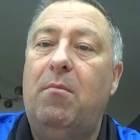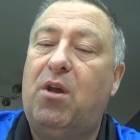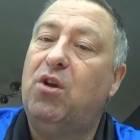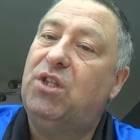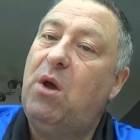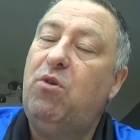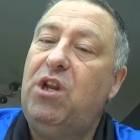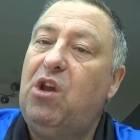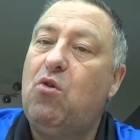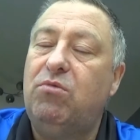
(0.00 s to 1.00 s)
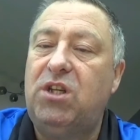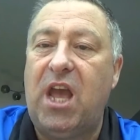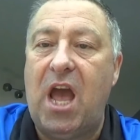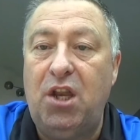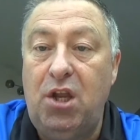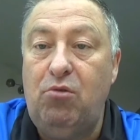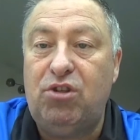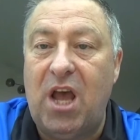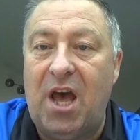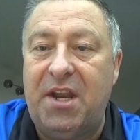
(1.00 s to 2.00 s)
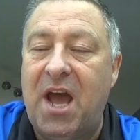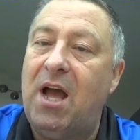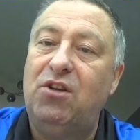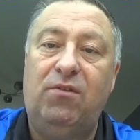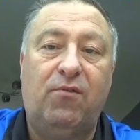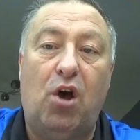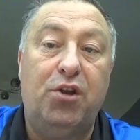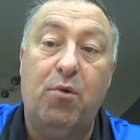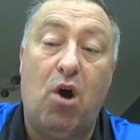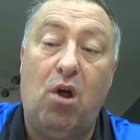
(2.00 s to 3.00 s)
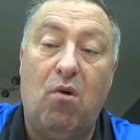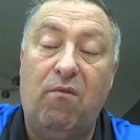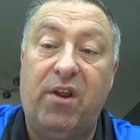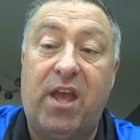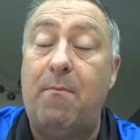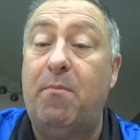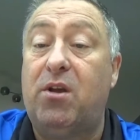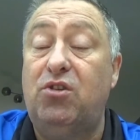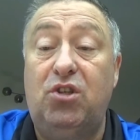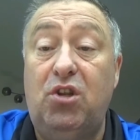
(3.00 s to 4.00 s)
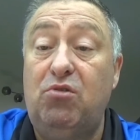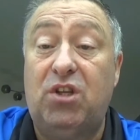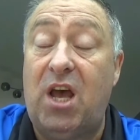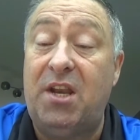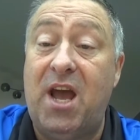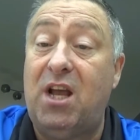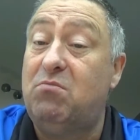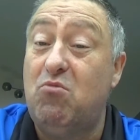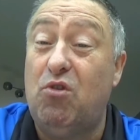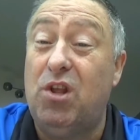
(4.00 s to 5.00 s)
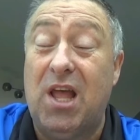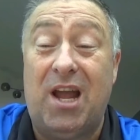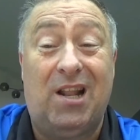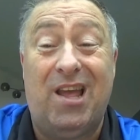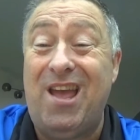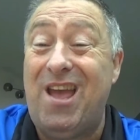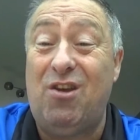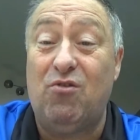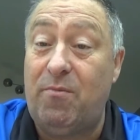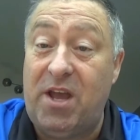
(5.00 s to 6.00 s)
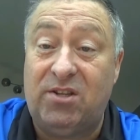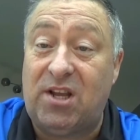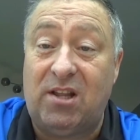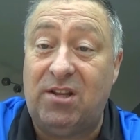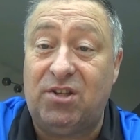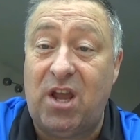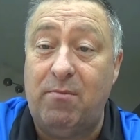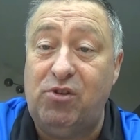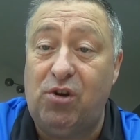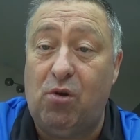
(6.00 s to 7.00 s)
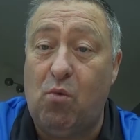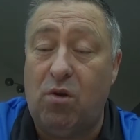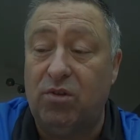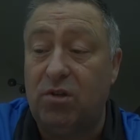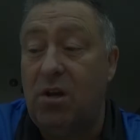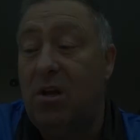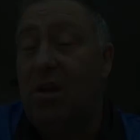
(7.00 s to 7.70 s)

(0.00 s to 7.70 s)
Because then when you come to get a new set of darts, you've got to do it all over again, because your new set of darts more than likely ain't going to be exactly the same as your old ones.